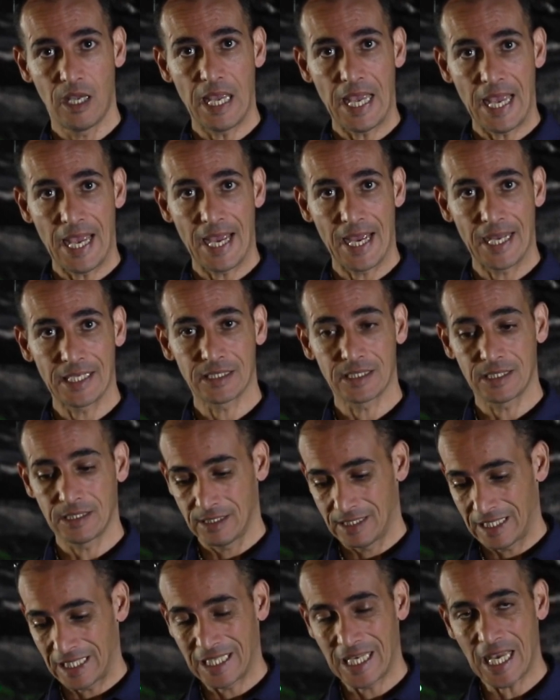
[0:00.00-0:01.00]
at
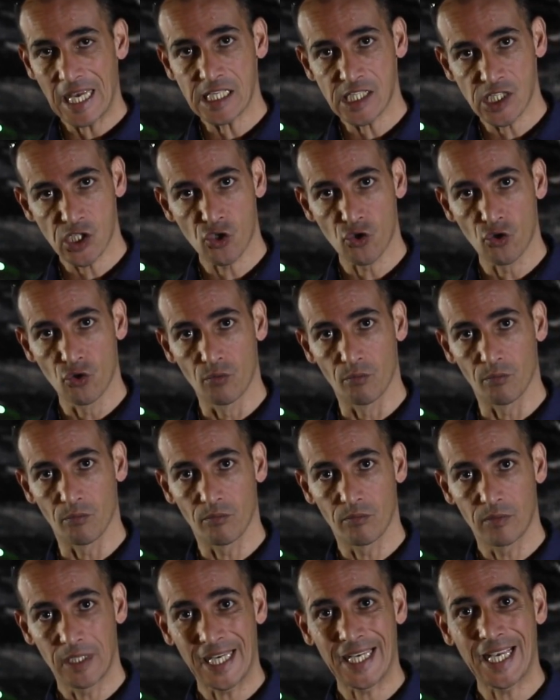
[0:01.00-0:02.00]
the guest room,
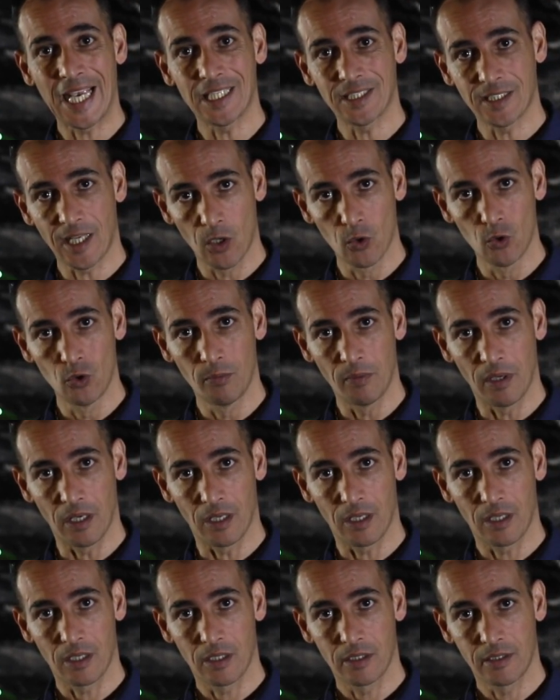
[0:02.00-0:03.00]
the kataluma,
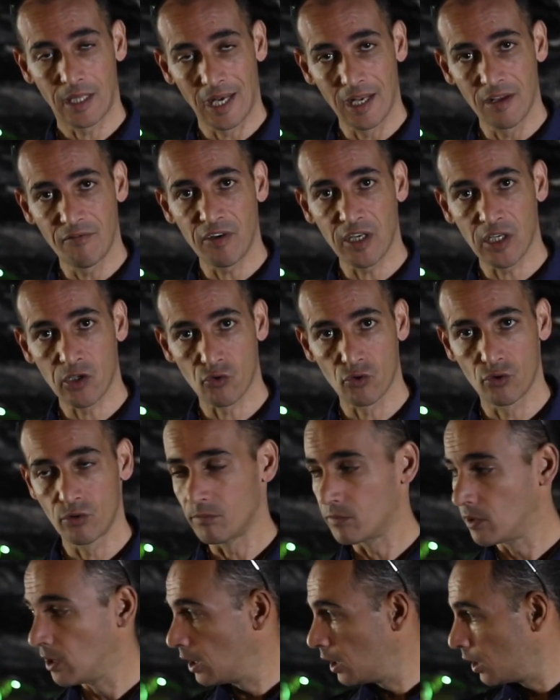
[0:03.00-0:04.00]
the living
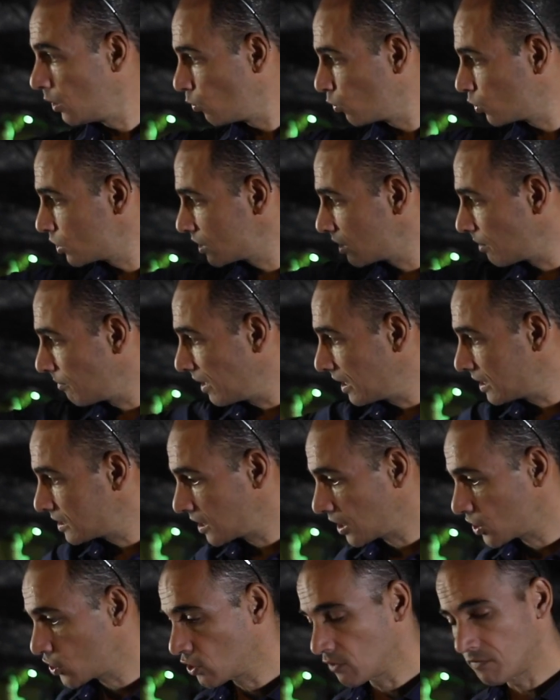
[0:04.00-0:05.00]
room, which is the main
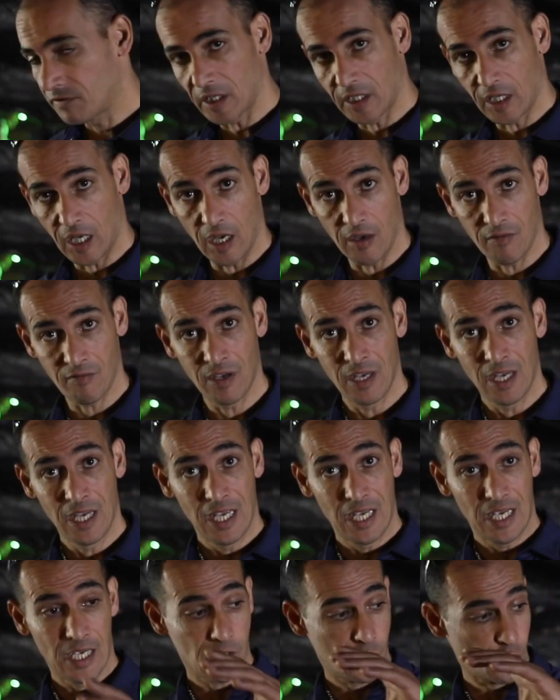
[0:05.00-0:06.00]
section of the cave.
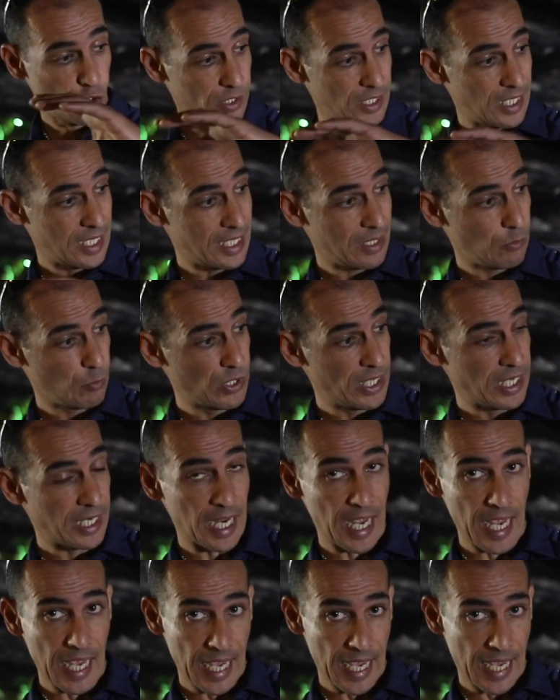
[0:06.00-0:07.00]
And so they were
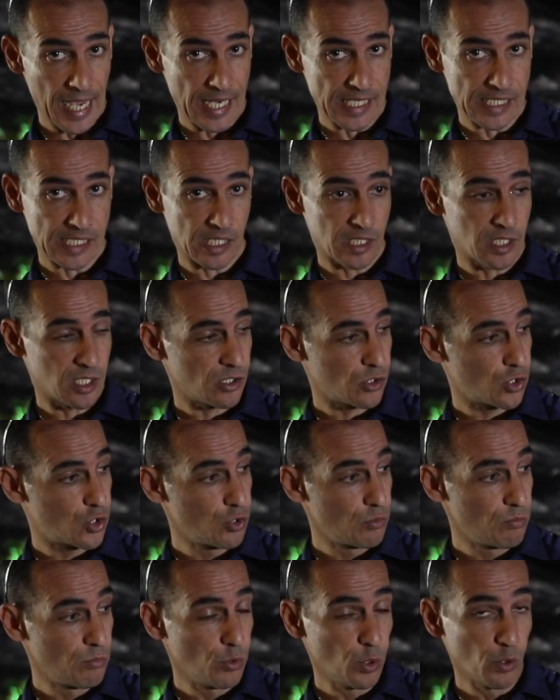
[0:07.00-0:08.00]
asked
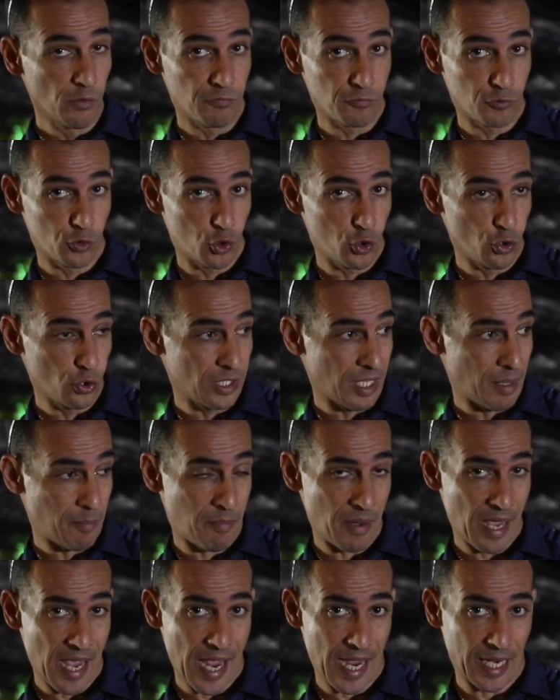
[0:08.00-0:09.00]
to move to the
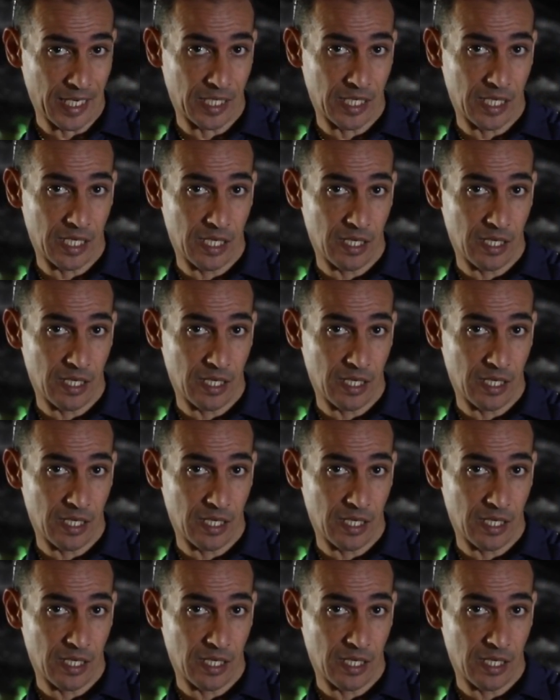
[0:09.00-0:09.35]
back